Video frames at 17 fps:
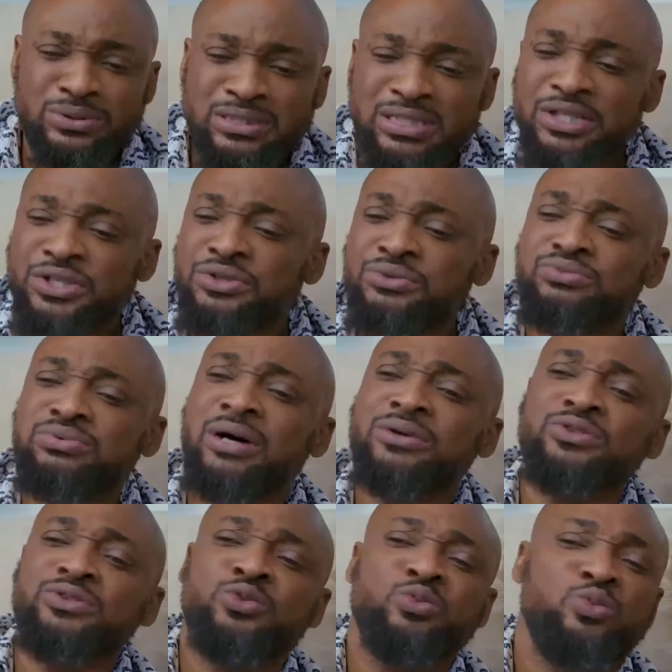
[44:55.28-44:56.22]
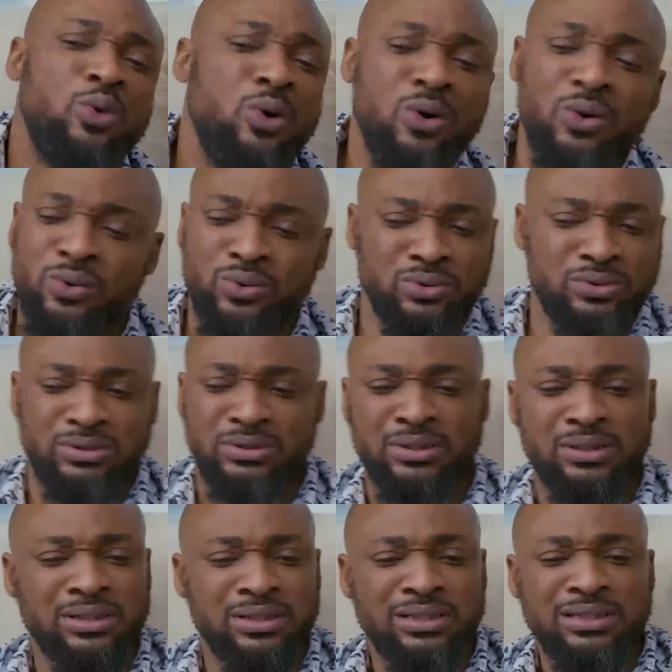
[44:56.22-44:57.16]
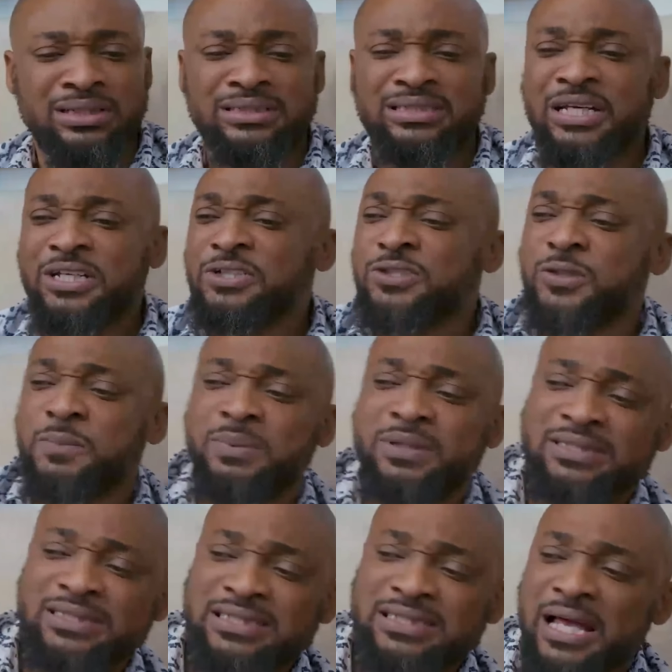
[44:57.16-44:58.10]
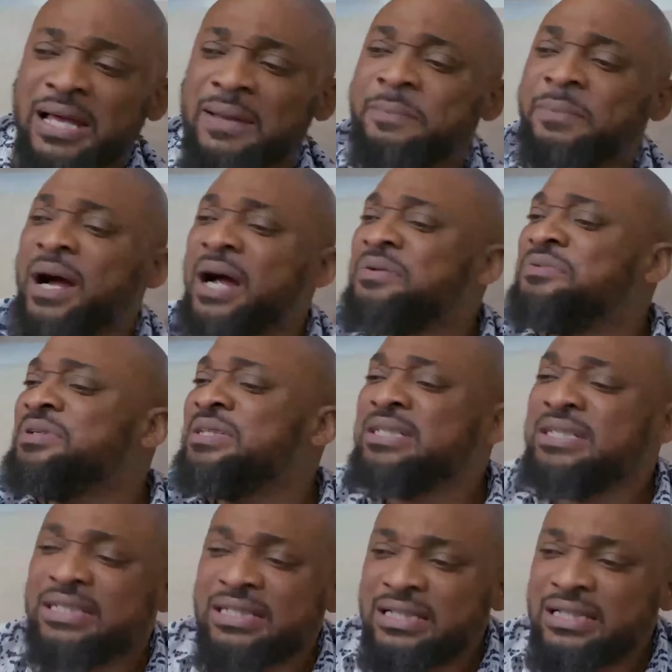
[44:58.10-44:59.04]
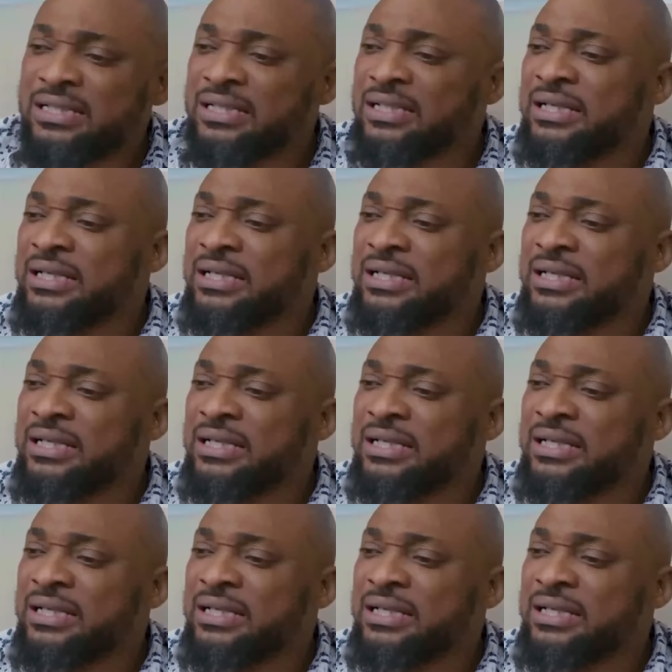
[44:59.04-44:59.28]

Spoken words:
take you around the world. Take you to places like Paris,